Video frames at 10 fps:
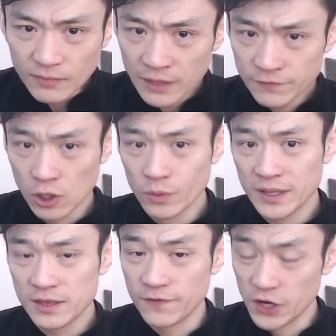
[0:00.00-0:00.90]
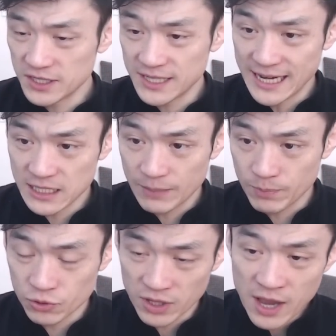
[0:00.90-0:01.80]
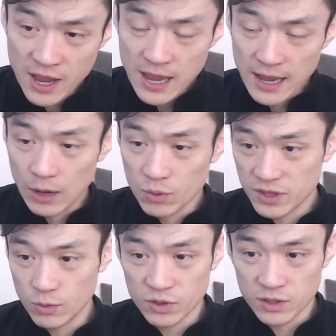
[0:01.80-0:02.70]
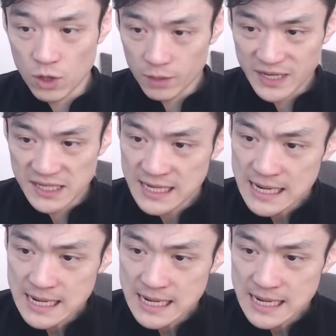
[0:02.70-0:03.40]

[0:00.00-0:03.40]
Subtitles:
following the first test up between with the Wallabies.